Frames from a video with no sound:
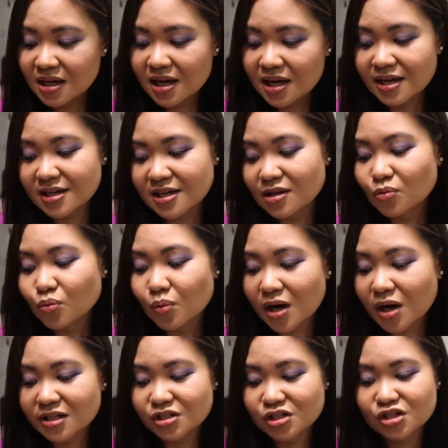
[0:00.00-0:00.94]
I can
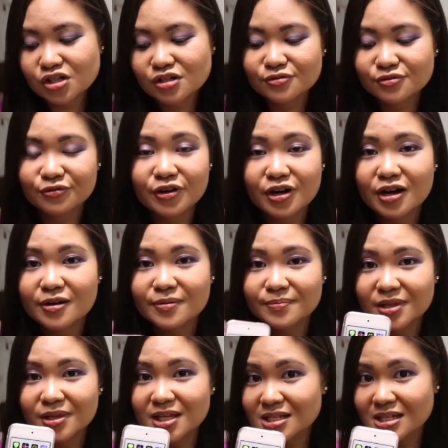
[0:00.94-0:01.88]
watch
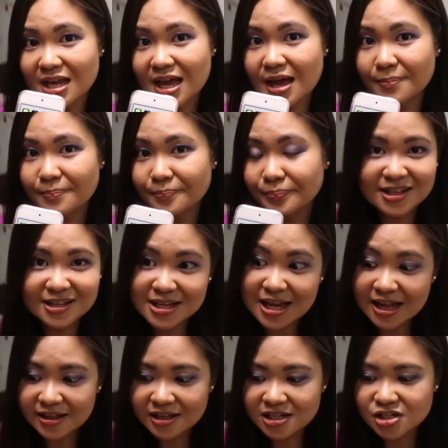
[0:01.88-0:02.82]
from this app
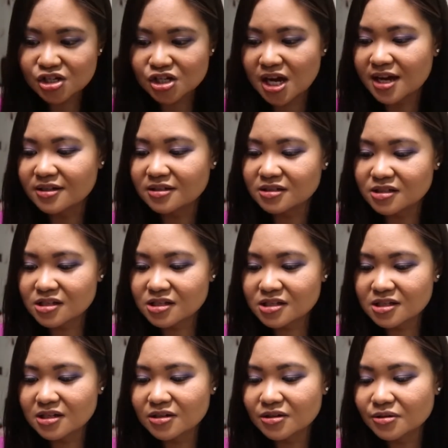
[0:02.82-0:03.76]
Italian
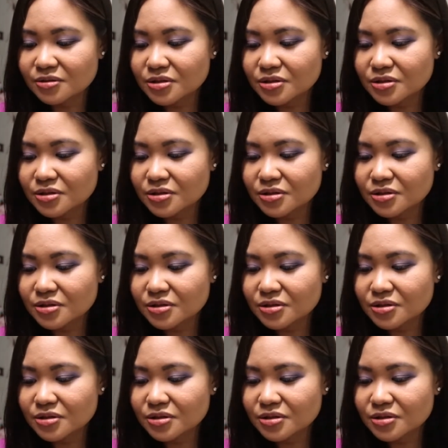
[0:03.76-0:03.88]
channels, you know.